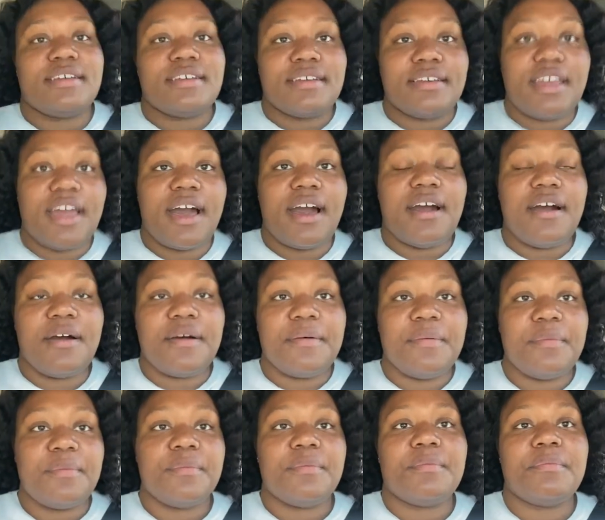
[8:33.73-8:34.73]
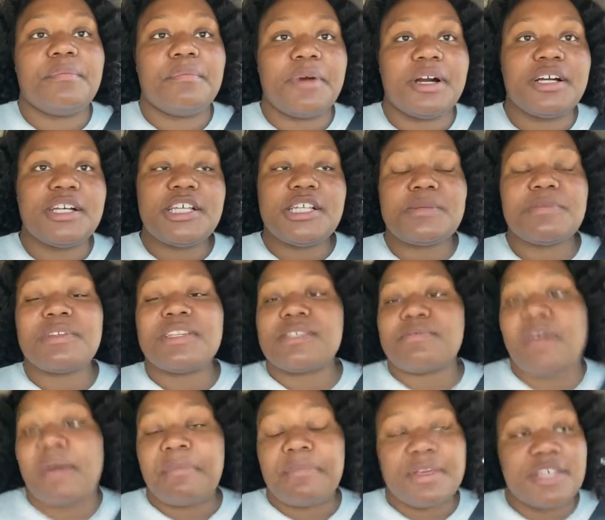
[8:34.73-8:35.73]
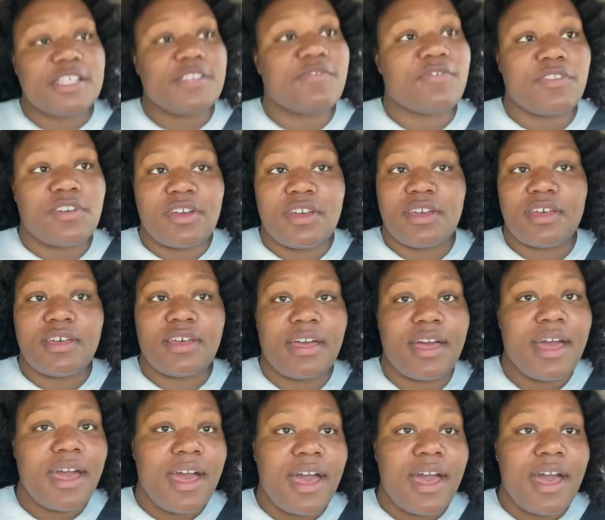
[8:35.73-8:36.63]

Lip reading: Y'all, my husband is my best friend.